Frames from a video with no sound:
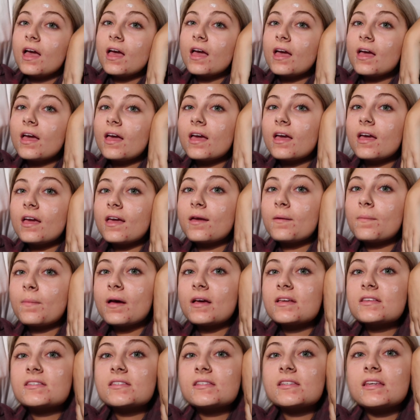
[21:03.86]
Hey
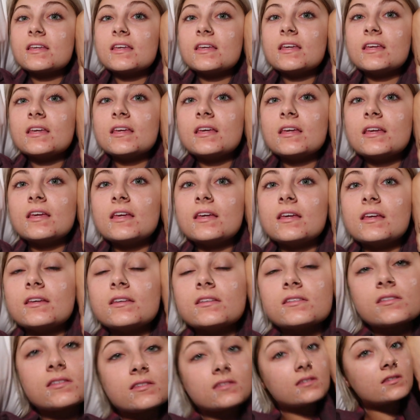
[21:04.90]

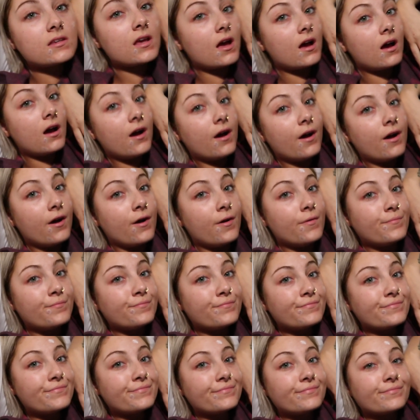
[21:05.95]
besties,
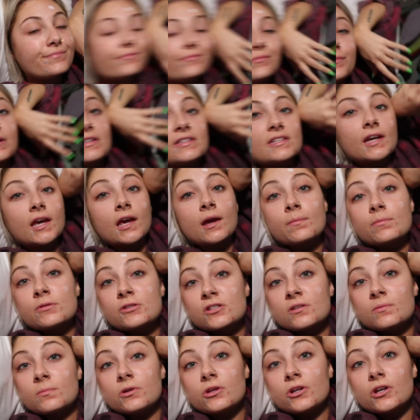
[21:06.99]
um, went to Campus
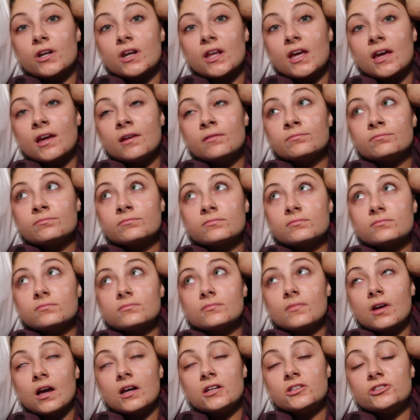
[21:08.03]
Community,
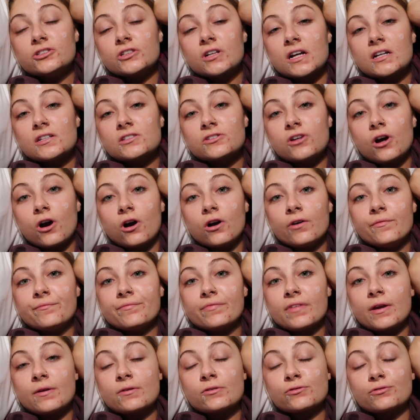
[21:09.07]
as you guys saw.
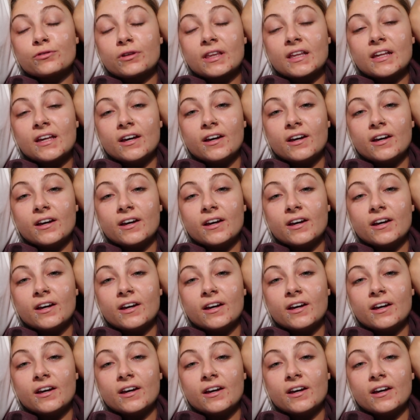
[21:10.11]
It was really